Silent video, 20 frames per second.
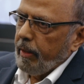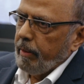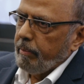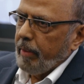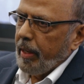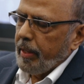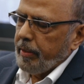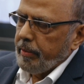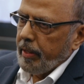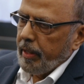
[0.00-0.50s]

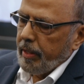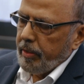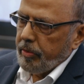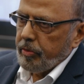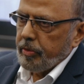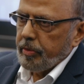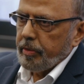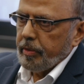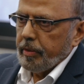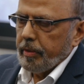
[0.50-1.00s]

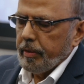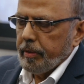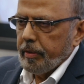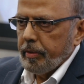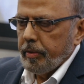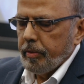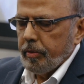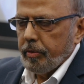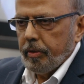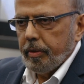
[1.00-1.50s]
mandates.
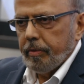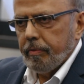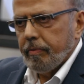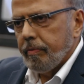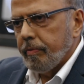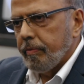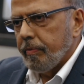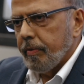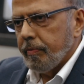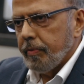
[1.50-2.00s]
It's
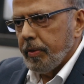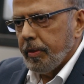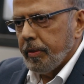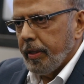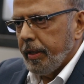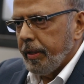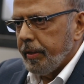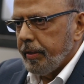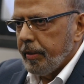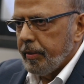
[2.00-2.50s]

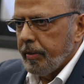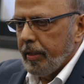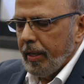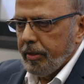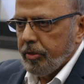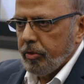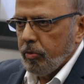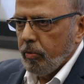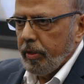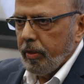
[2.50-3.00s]

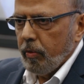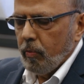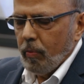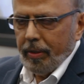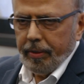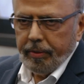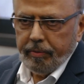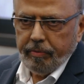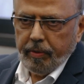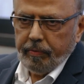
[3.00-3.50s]

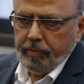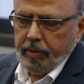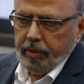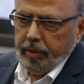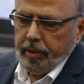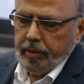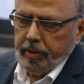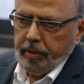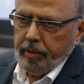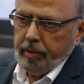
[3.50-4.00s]

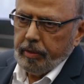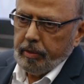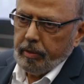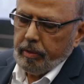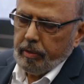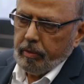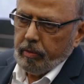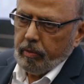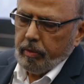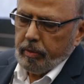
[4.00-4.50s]
1580-21,
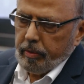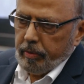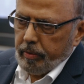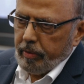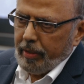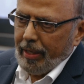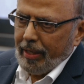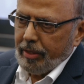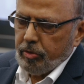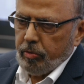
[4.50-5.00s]

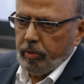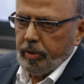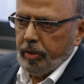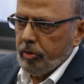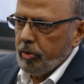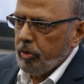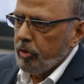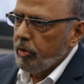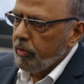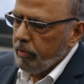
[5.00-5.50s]

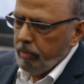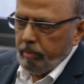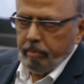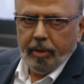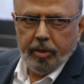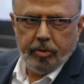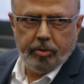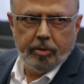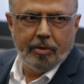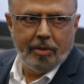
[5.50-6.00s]
1580-22
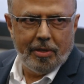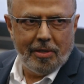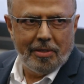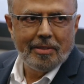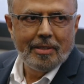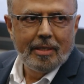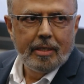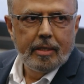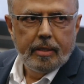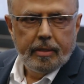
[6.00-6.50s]
based on the year.